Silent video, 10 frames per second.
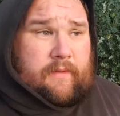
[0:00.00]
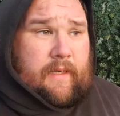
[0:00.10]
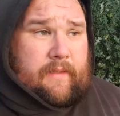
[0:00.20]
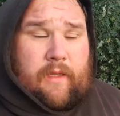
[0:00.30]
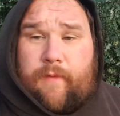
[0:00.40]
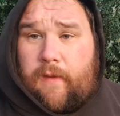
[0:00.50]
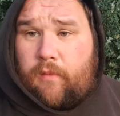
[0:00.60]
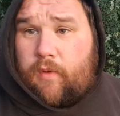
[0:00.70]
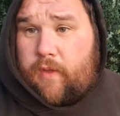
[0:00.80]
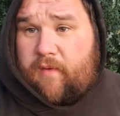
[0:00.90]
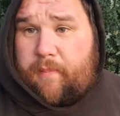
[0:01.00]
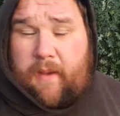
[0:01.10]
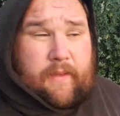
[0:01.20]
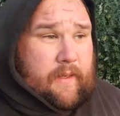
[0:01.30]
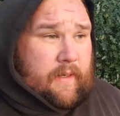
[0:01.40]
that this venue does have
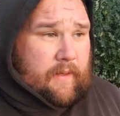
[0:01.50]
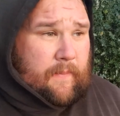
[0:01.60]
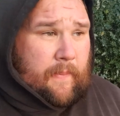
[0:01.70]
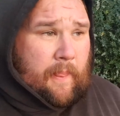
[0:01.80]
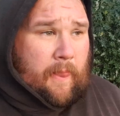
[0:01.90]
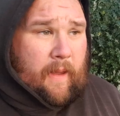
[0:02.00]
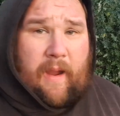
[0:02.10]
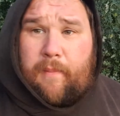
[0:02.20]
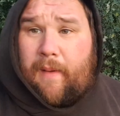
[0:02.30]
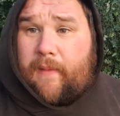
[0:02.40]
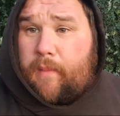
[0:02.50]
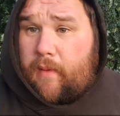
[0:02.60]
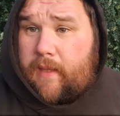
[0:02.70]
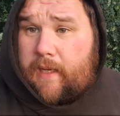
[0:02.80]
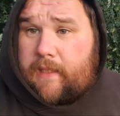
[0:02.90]
pike in it, um, and they
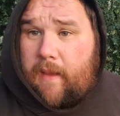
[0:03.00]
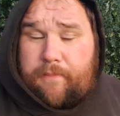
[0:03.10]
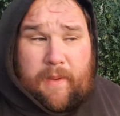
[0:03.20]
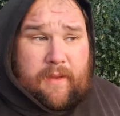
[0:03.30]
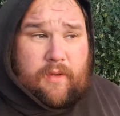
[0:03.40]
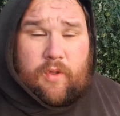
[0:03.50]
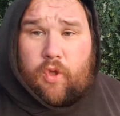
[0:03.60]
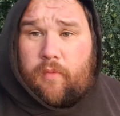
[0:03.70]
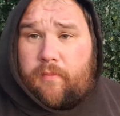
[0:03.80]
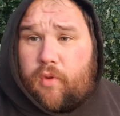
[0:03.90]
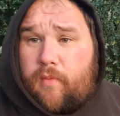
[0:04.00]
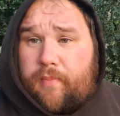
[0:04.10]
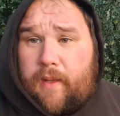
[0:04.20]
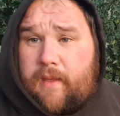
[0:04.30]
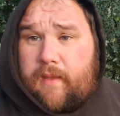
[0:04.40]
will take a dead bait because some some
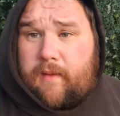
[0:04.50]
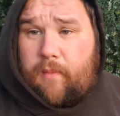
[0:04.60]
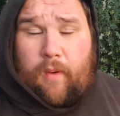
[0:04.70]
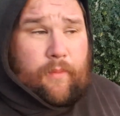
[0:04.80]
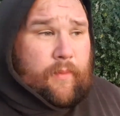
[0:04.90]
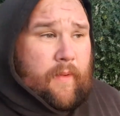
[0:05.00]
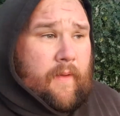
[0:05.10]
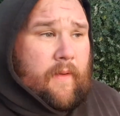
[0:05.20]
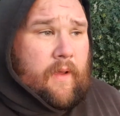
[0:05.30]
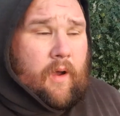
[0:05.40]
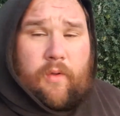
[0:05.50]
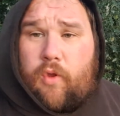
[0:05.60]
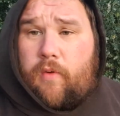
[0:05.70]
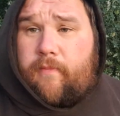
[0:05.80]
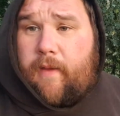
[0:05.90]
places they won't. On
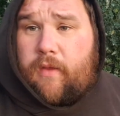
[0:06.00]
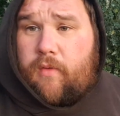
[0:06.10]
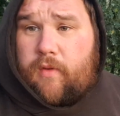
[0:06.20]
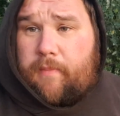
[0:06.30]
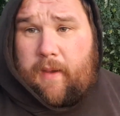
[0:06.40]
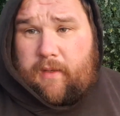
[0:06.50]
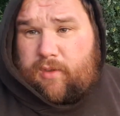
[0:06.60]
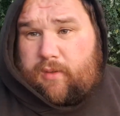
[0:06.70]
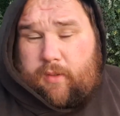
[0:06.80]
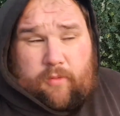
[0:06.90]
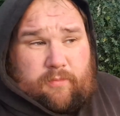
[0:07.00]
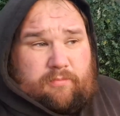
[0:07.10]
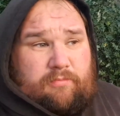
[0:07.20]
some venues, the pike just don't